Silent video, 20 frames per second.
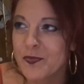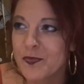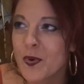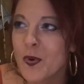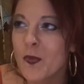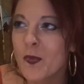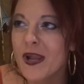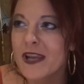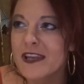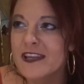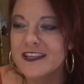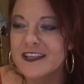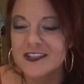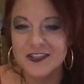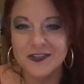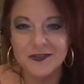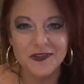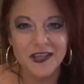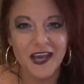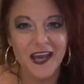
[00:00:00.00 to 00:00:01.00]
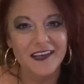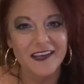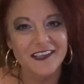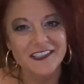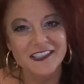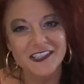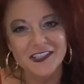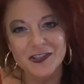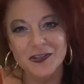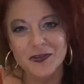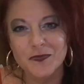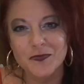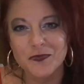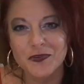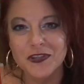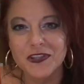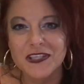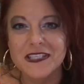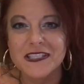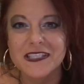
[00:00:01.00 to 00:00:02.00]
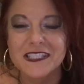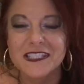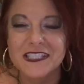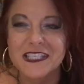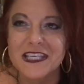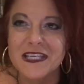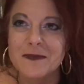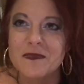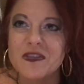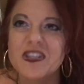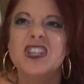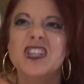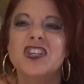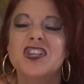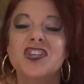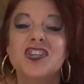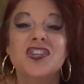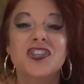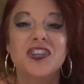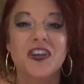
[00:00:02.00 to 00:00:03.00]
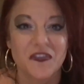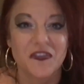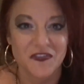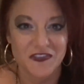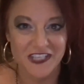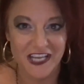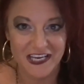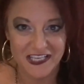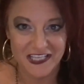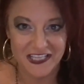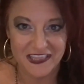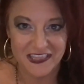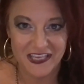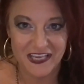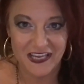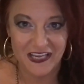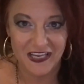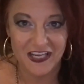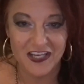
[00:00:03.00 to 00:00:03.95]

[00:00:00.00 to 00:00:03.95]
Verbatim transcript: but when you do that it doesn't really seem to shift anything